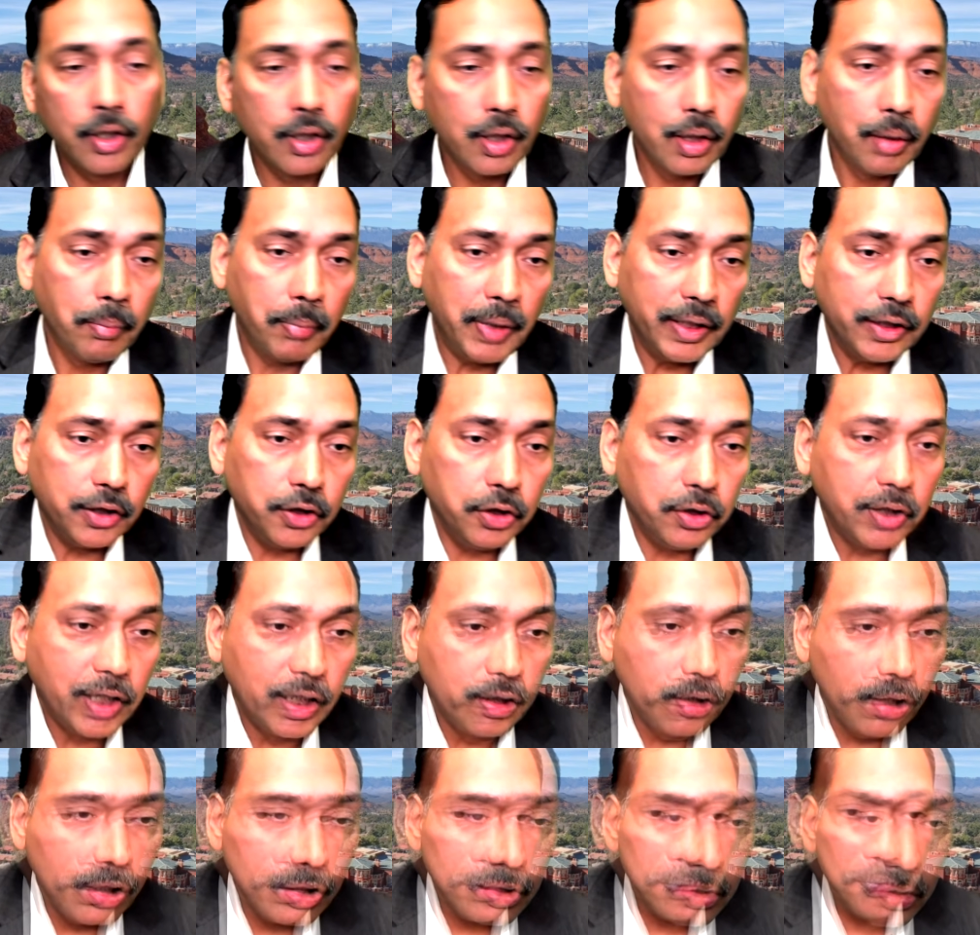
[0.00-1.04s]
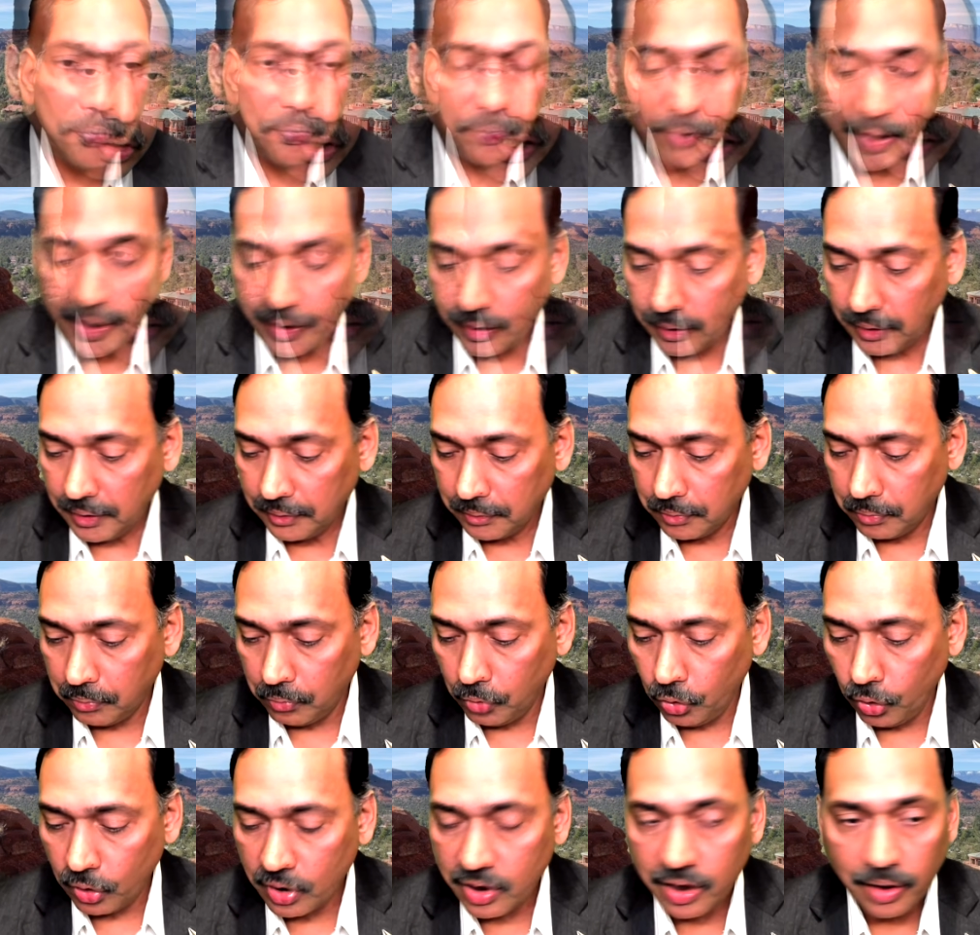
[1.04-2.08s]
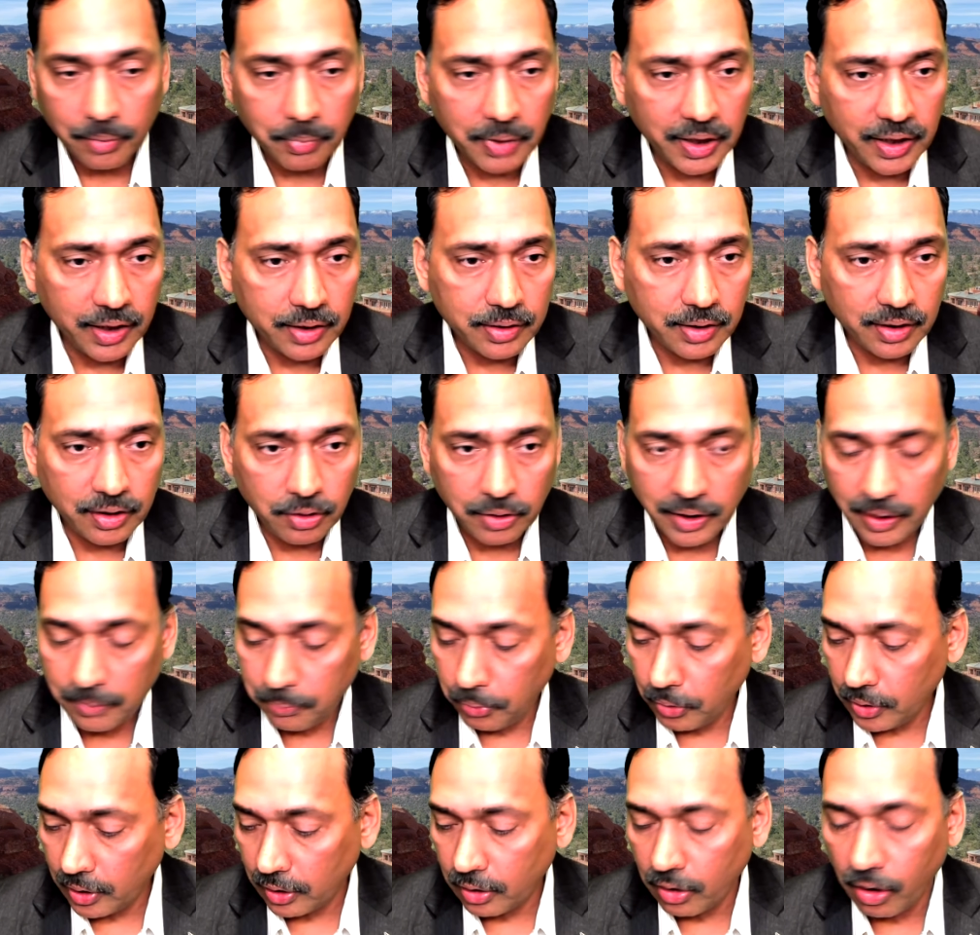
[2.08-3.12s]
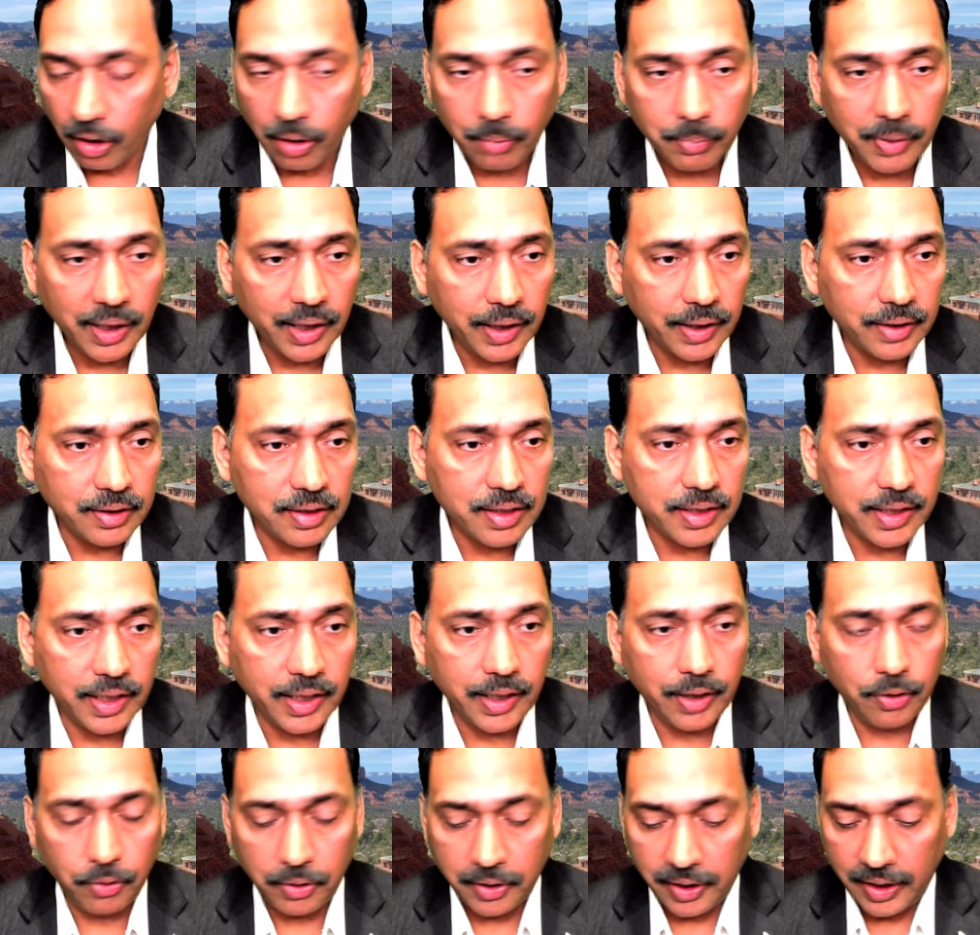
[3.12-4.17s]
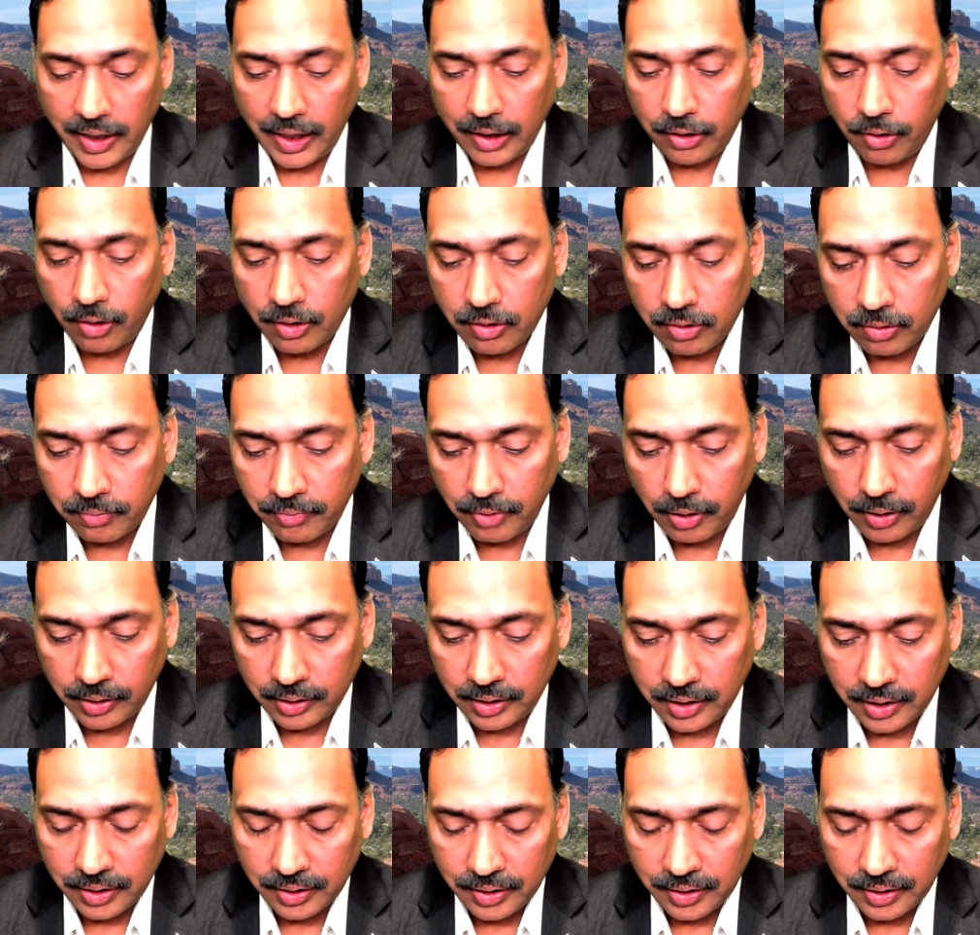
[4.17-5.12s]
But you can also find more summaries. You can put a comma and say, okay, I also want